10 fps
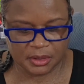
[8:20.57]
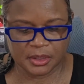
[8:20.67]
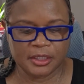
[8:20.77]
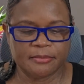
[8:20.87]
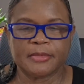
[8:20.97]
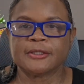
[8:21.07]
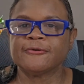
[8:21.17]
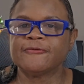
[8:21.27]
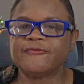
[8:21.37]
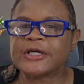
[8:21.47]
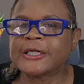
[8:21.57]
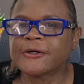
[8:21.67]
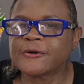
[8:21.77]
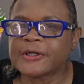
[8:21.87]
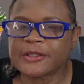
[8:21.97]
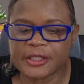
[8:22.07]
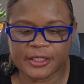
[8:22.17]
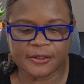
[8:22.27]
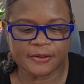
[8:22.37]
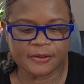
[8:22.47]
And get my little finger in
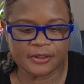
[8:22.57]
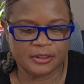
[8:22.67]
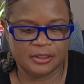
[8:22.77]
there.